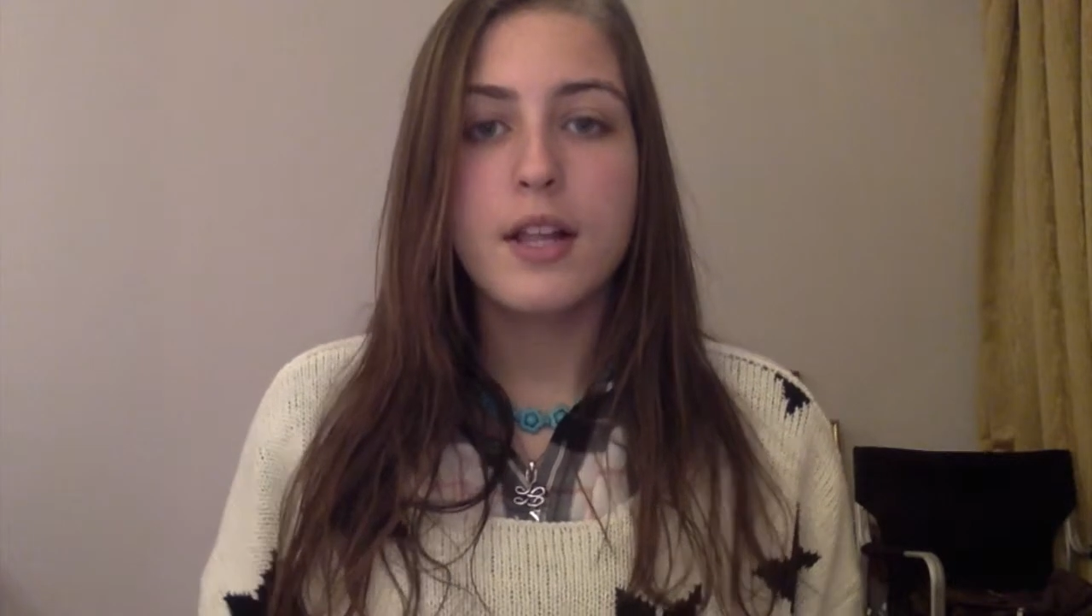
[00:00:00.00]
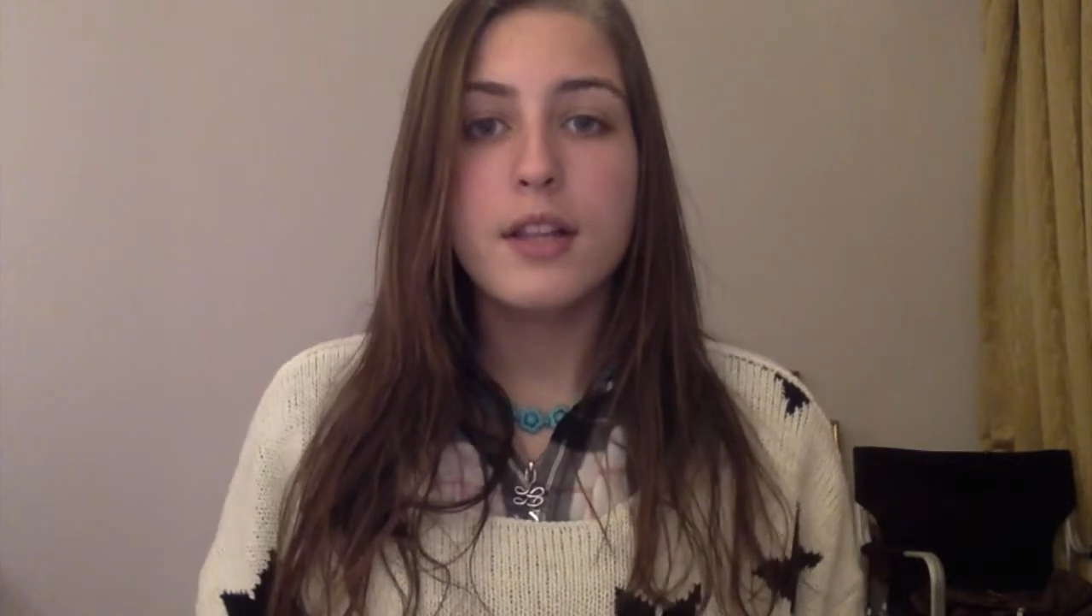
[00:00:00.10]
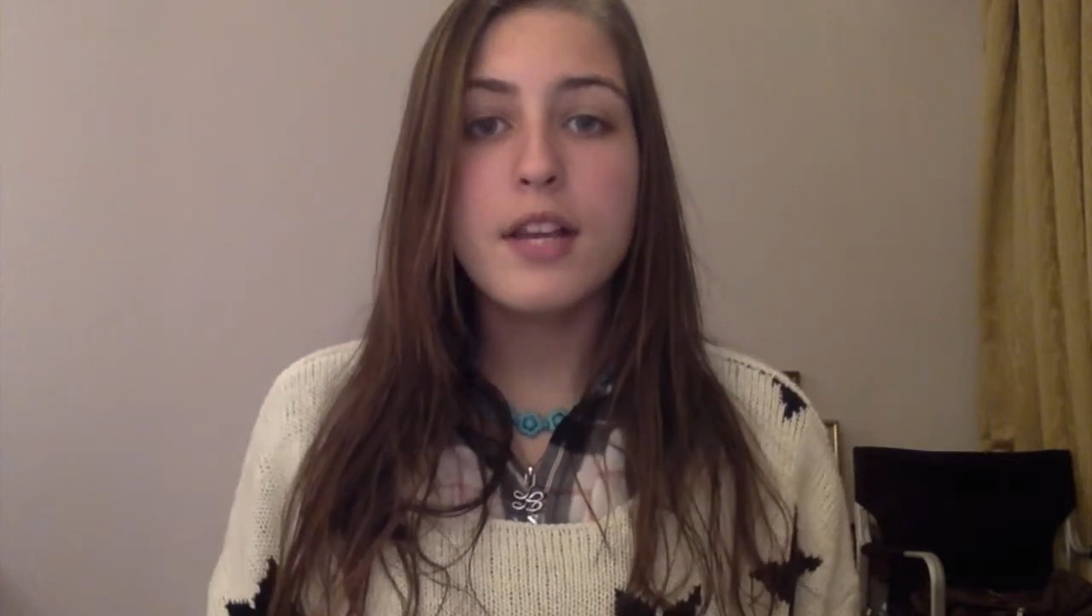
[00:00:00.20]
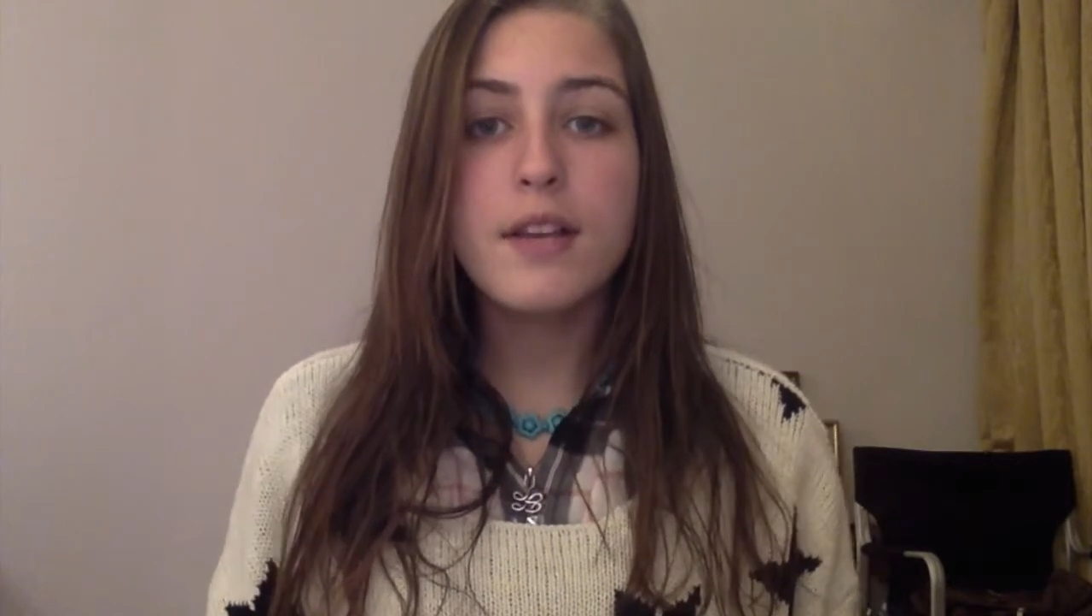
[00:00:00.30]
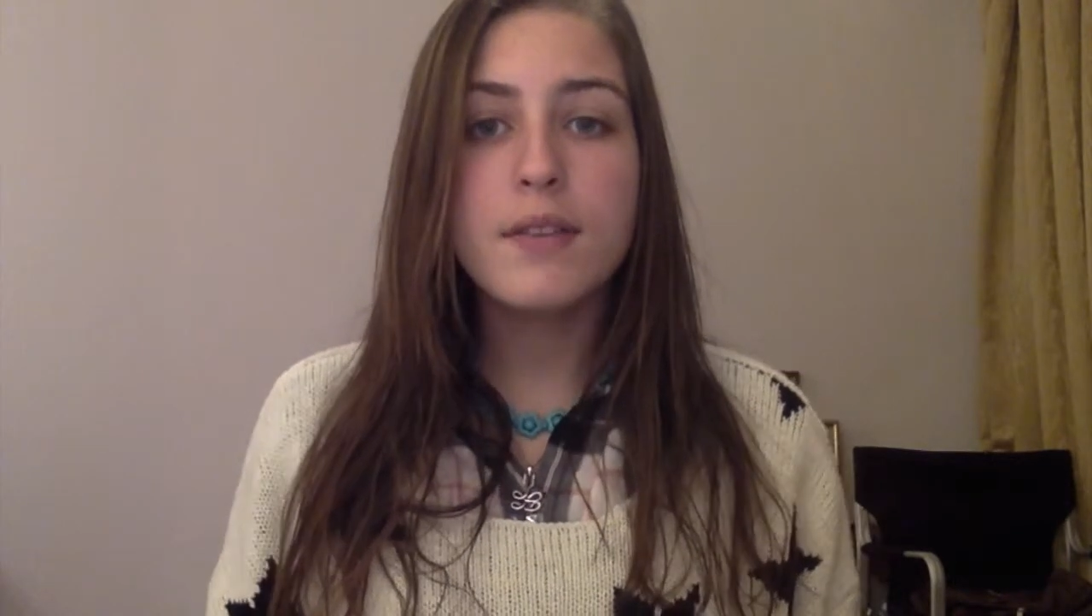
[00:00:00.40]

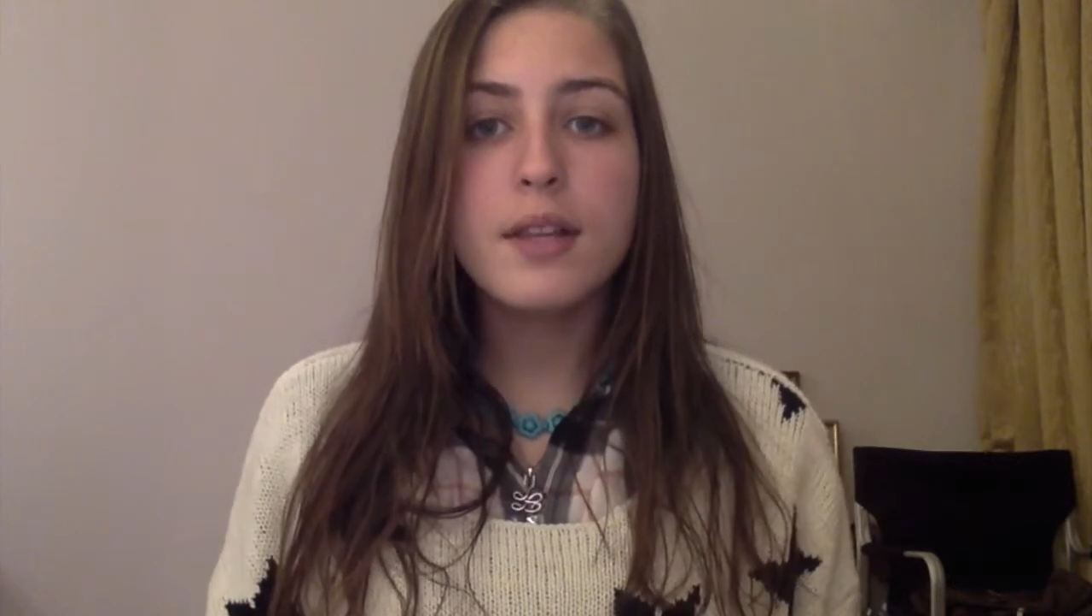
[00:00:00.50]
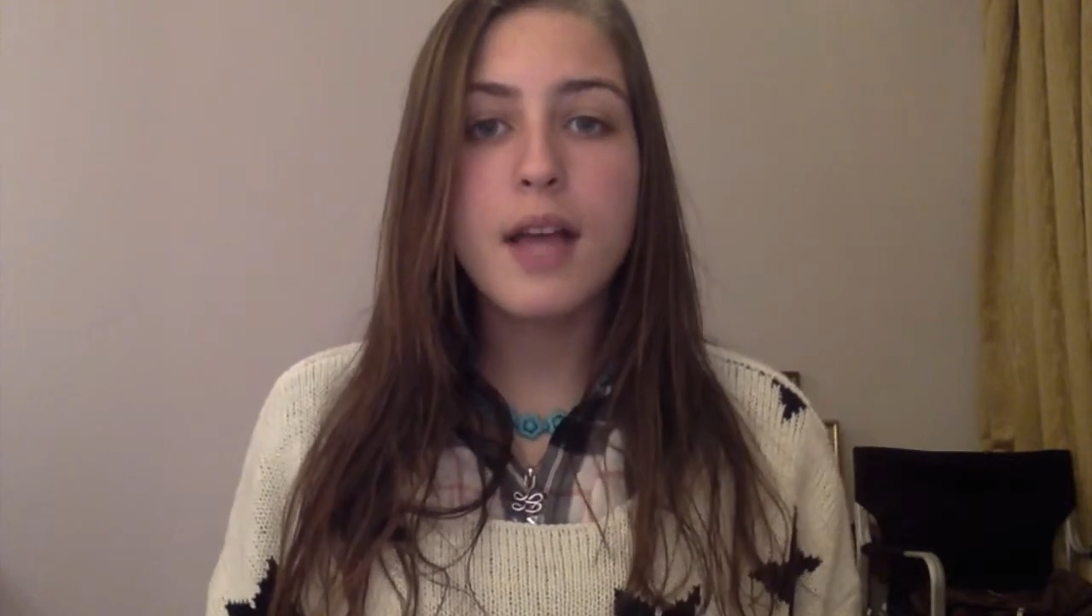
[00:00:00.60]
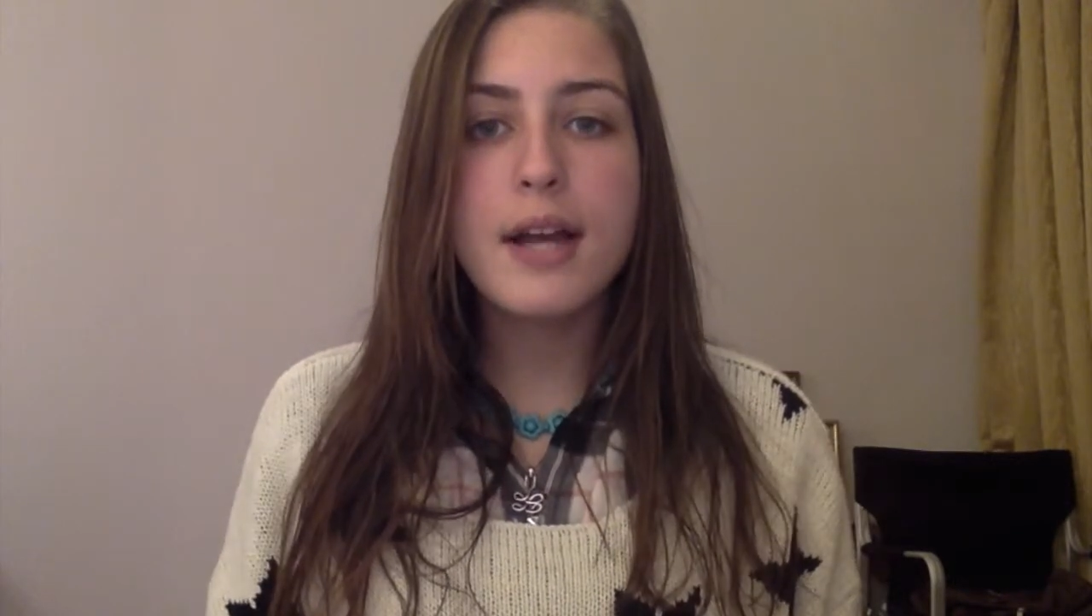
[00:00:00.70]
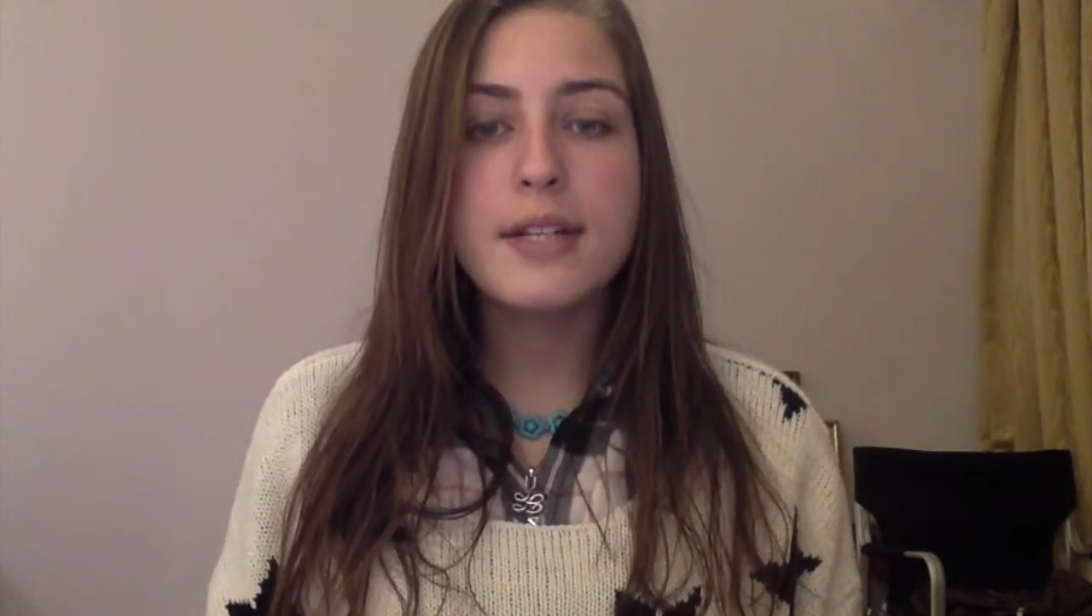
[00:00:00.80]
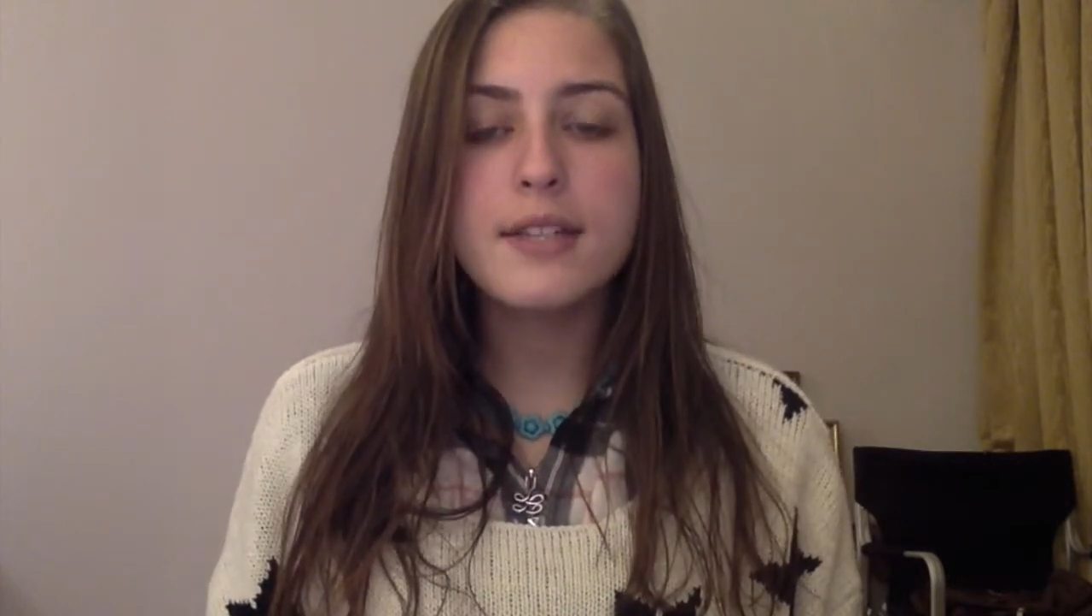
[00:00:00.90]
"Leave the
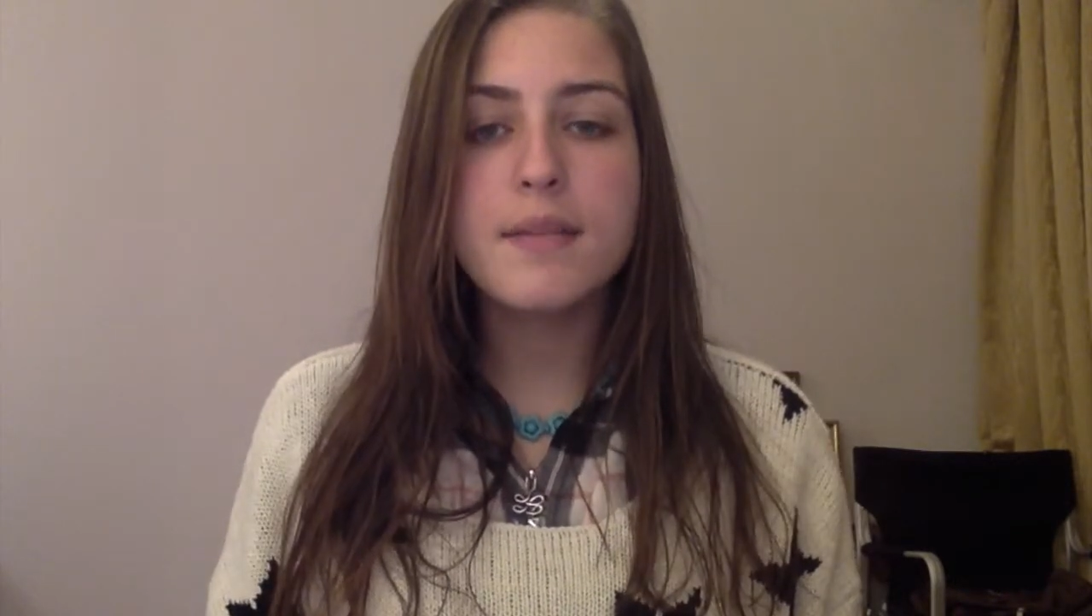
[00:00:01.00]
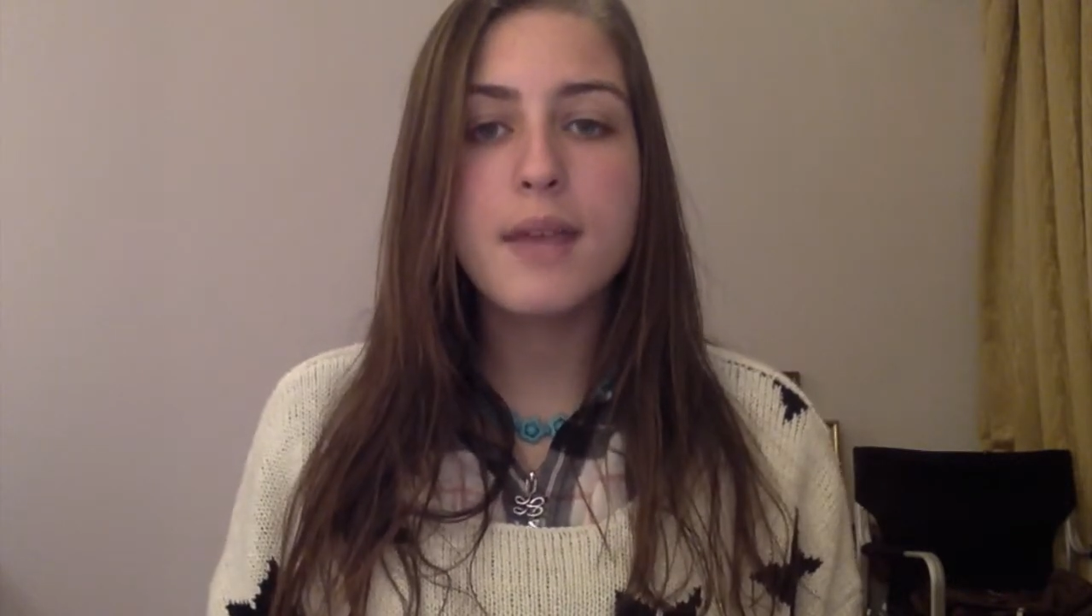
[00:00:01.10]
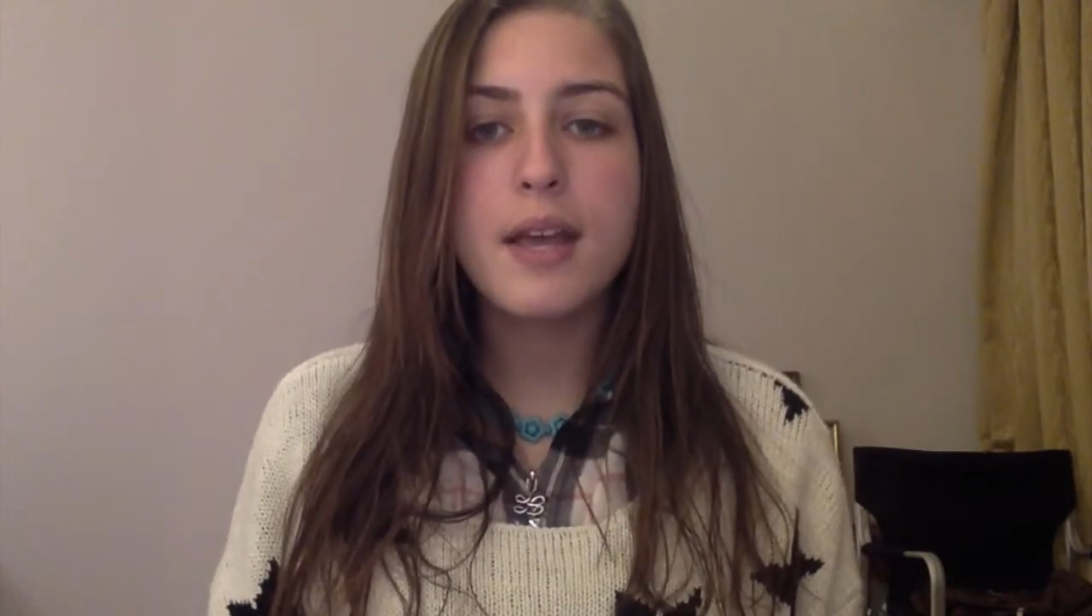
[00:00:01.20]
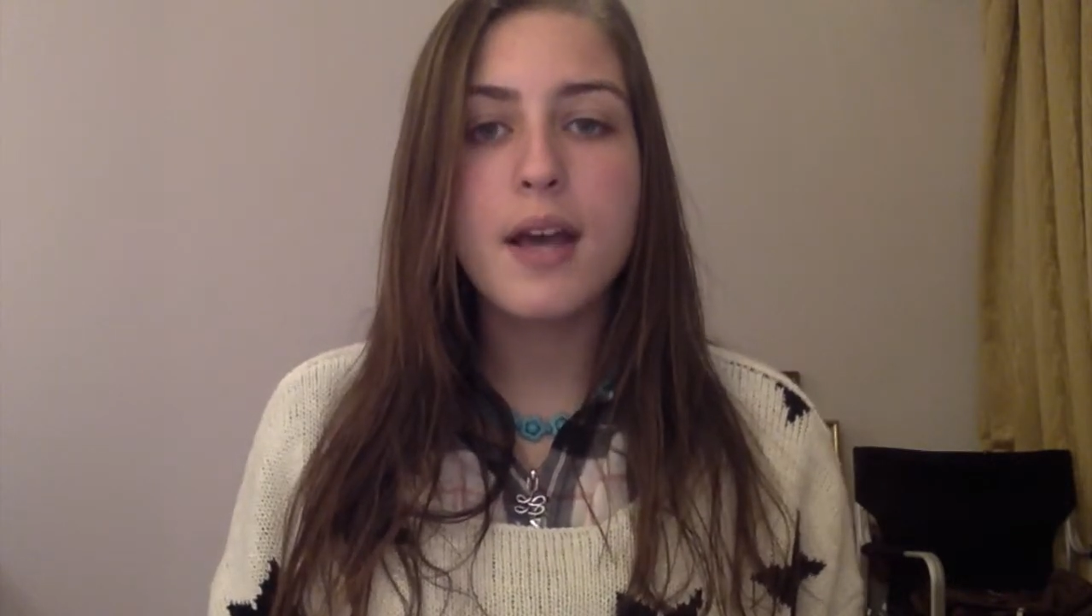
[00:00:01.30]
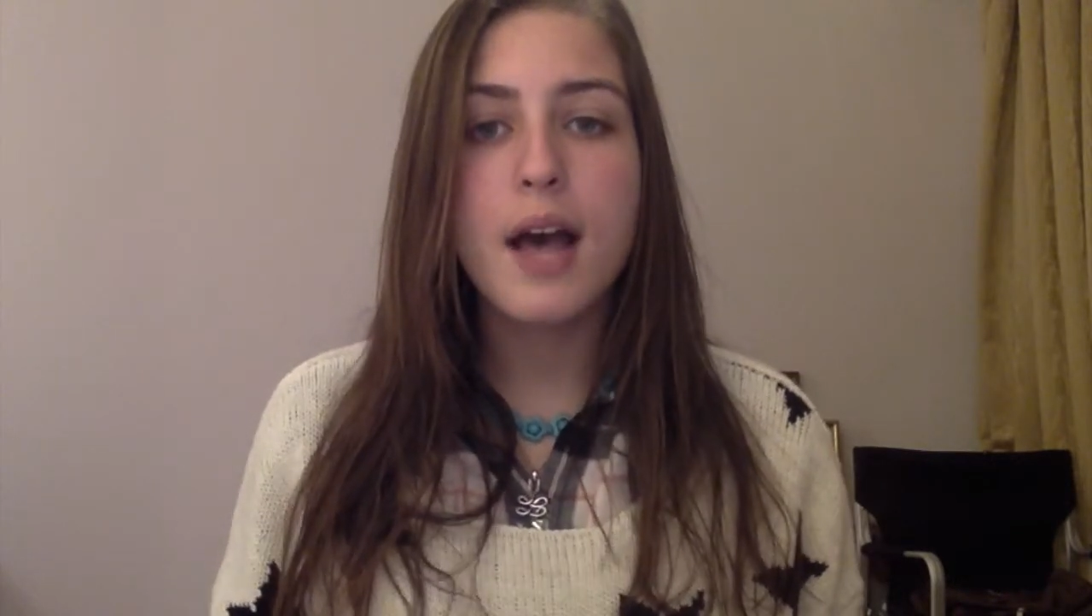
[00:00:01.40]
lion to me,